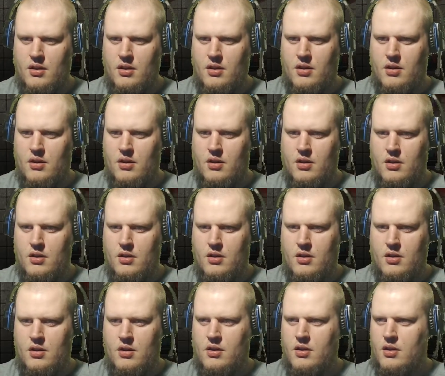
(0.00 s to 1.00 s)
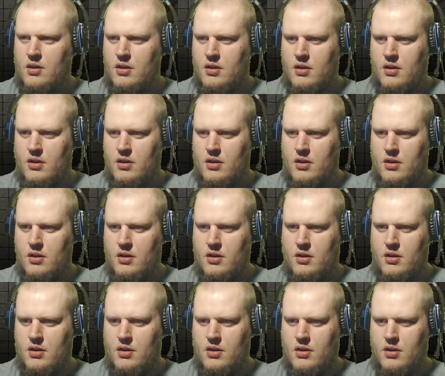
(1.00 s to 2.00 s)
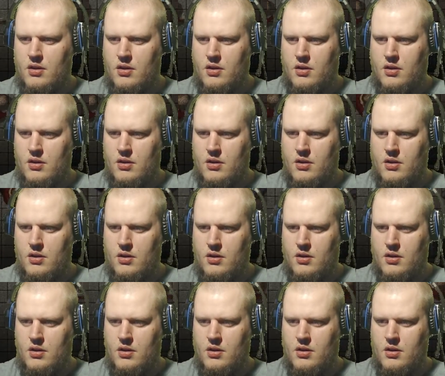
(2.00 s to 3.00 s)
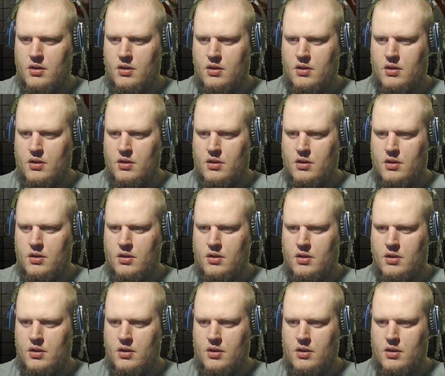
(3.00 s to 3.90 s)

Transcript: (no one is talking)